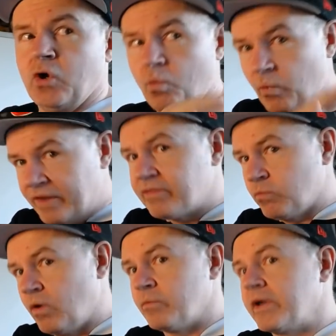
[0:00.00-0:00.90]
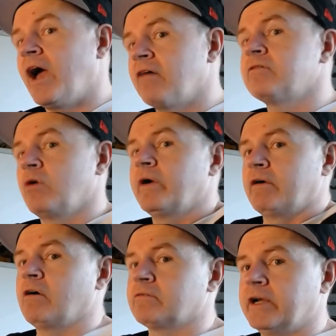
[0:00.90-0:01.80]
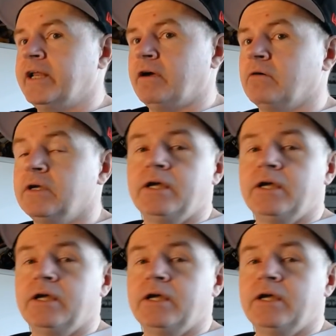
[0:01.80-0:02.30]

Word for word: with what we have going on right now.